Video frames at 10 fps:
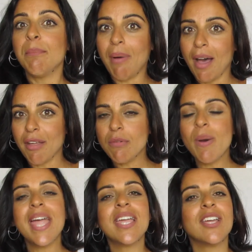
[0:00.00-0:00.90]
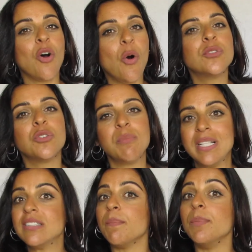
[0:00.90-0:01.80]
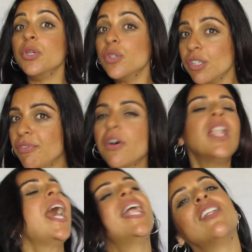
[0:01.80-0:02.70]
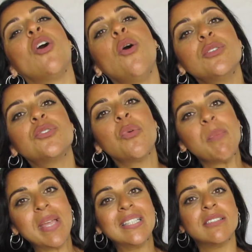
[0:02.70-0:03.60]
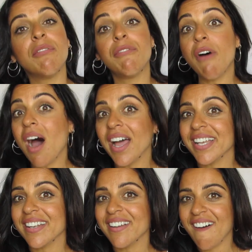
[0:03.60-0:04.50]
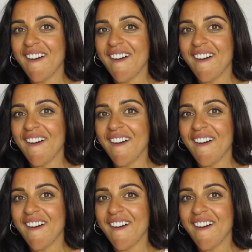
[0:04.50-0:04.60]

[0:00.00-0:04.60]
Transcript: By the way, it also means beautiful, and it also means fine,